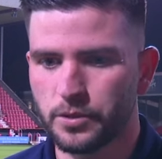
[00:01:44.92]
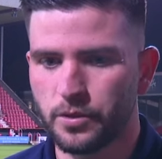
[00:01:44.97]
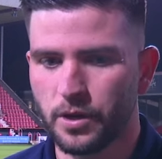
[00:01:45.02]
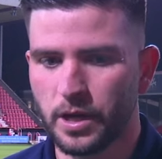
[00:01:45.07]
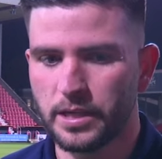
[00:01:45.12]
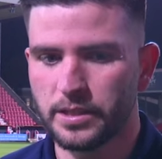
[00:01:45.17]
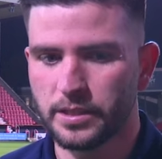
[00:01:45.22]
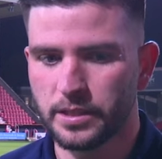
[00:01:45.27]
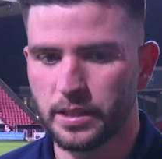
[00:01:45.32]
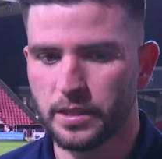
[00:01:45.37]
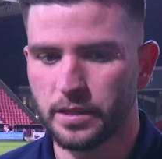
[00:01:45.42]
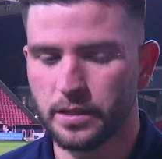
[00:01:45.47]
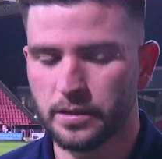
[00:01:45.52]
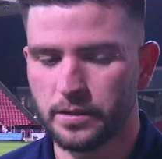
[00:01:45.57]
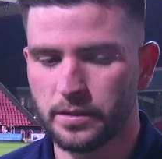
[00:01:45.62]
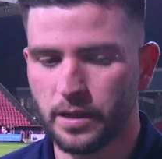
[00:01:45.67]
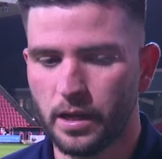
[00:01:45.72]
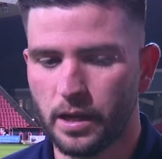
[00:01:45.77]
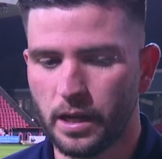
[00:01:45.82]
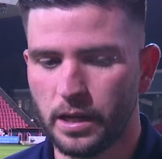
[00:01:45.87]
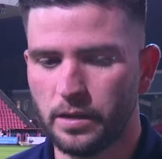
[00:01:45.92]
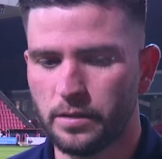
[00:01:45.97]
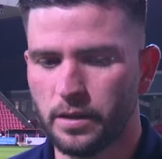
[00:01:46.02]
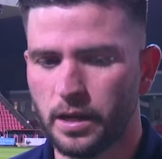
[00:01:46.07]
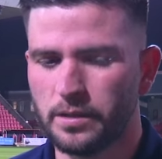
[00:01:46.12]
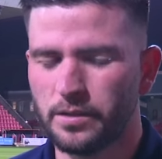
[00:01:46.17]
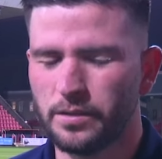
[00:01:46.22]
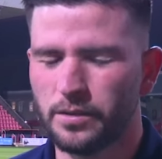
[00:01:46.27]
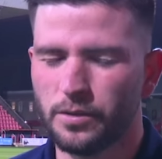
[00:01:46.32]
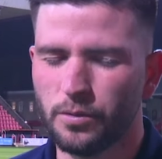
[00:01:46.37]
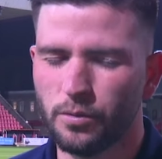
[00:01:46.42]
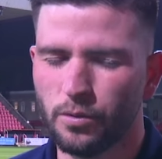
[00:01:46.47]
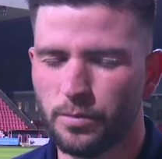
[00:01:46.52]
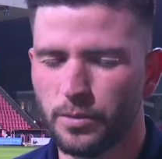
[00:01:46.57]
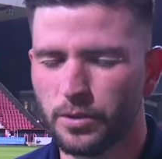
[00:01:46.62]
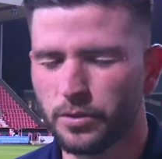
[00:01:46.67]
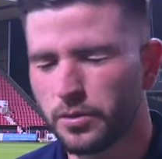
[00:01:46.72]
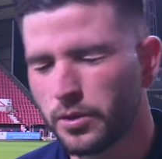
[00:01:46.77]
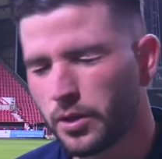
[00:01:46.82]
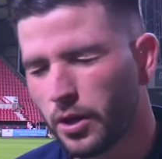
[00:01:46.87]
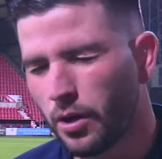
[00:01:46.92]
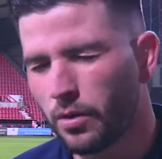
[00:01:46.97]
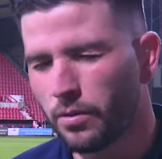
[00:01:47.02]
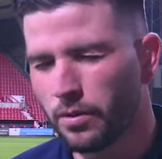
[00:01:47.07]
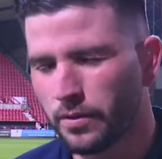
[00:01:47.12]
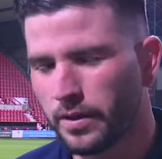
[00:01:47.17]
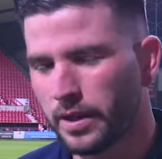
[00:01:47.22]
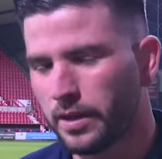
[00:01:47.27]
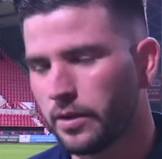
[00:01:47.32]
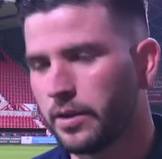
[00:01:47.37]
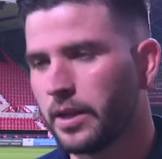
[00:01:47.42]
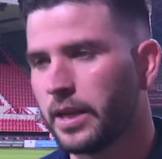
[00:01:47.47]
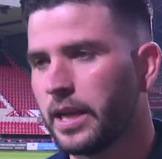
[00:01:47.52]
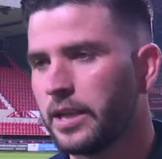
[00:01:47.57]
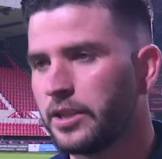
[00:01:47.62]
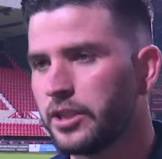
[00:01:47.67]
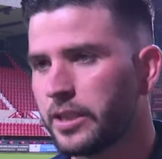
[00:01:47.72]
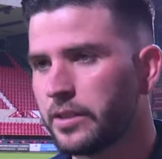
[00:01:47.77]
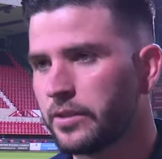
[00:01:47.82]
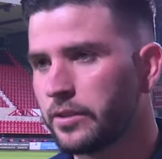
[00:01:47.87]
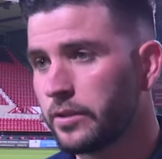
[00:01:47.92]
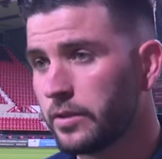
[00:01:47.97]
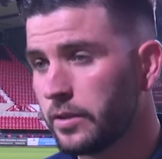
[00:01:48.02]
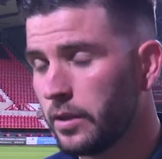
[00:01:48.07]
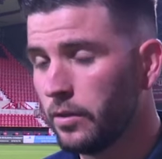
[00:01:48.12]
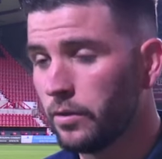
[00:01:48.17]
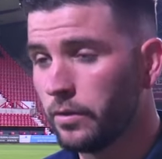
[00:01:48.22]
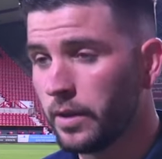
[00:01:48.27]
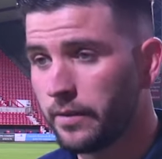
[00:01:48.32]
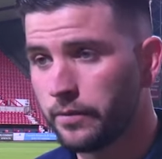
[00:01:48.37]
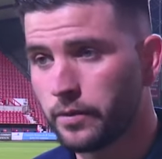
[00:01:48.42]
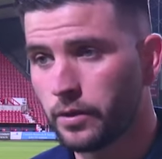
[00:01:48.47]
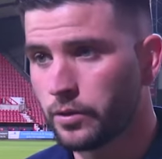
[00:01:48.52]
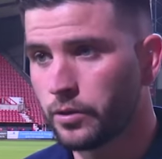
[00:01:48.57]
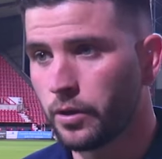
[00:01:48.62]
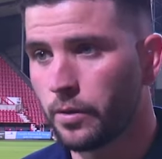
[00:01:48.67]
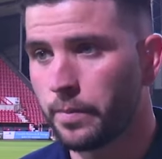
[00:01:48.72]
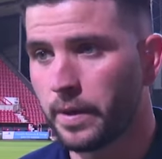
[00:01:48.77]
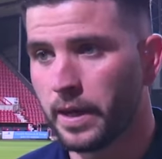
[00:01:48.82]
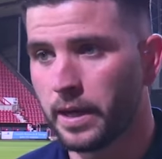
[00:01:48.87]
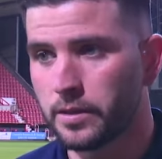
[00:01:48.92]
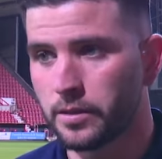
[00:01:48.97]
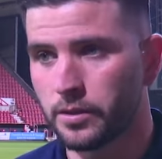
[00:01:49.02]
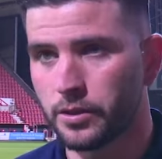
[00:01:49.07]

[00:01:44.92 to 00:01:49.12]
crazy, and and, and you almost know that they're going to get a chance because look, they've got top players.